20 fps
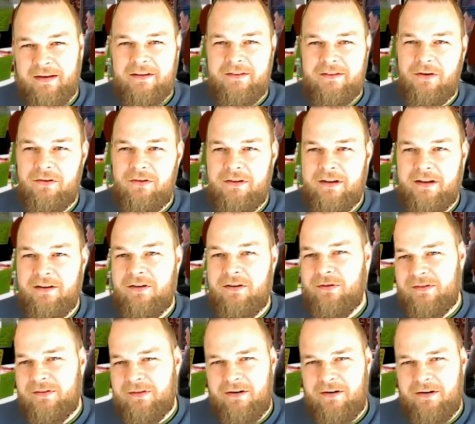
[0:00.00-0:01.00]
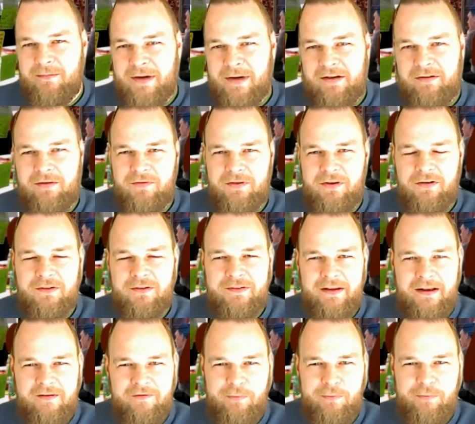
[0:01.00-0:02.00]
So you can do a certain amount of
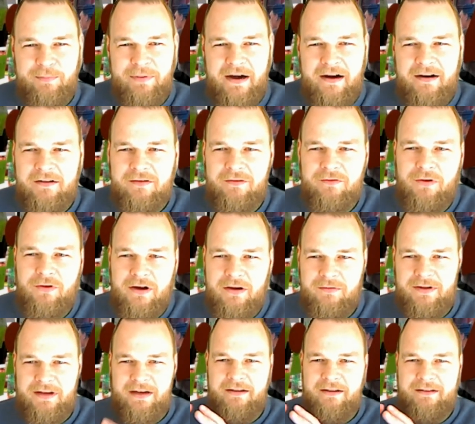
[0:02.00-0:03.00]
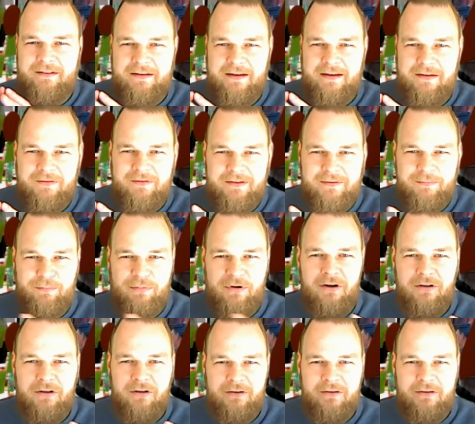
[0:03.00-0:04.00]
yourself, but part of why we like to give this
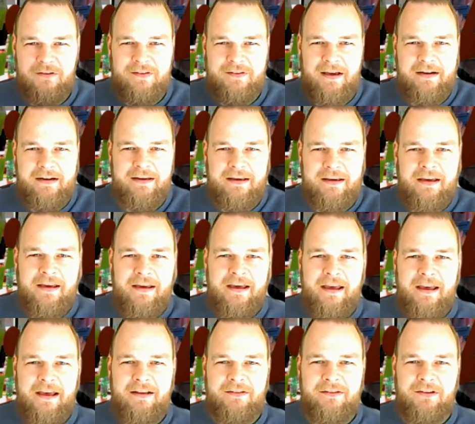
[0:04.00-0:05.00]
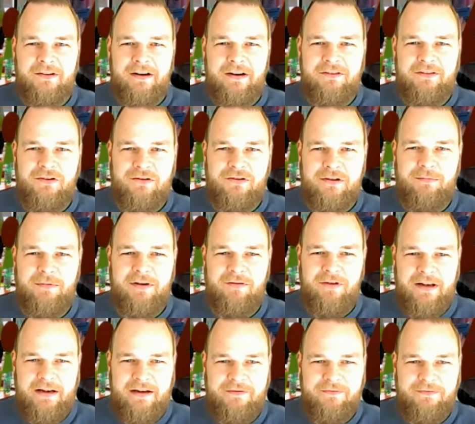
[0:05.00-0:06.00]
broad understanding is so that you can be
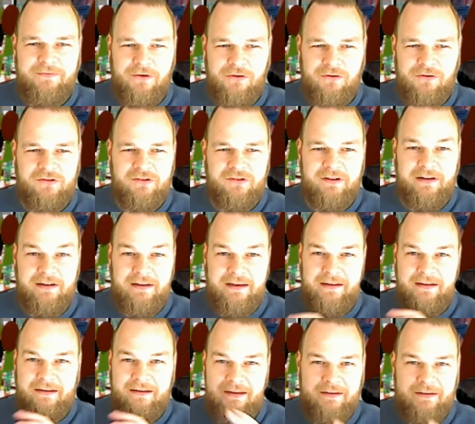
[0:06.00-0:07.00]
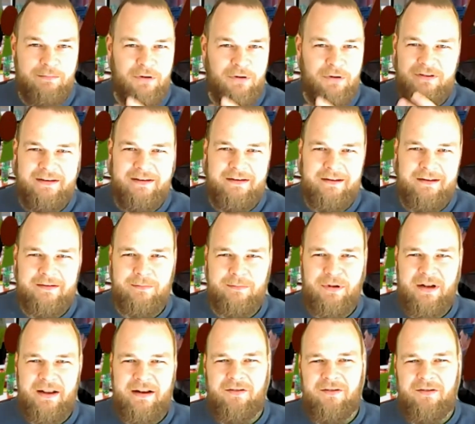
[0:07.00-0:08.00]
really functional in these
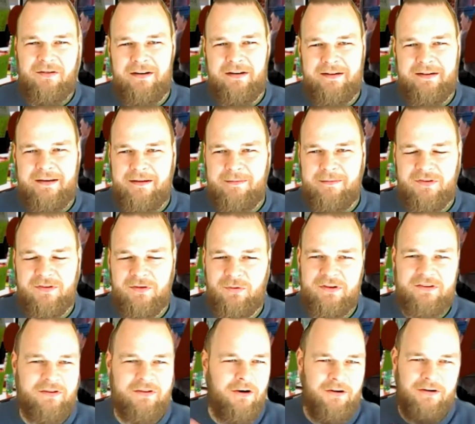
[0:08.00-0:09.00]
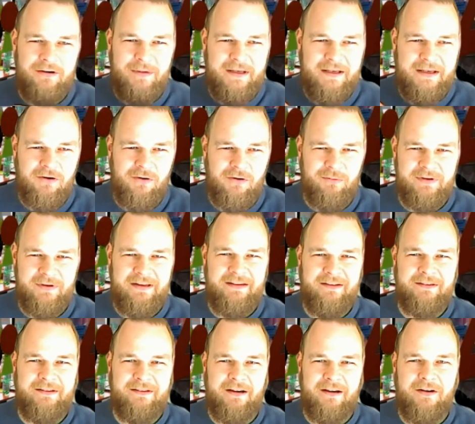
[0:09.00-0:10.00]
multidisciplinary teams, which all the big
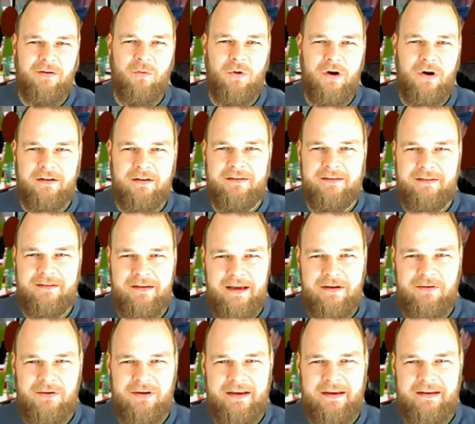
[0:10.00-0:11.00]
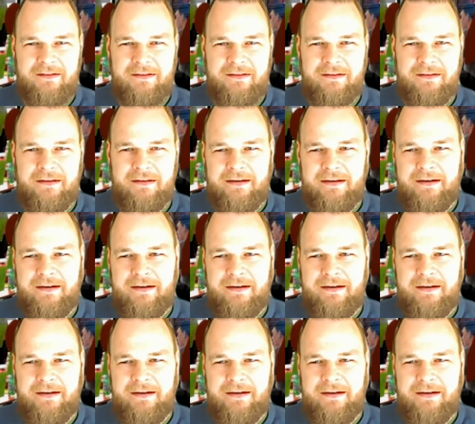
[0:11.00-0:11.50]
companies kind of want nowadays.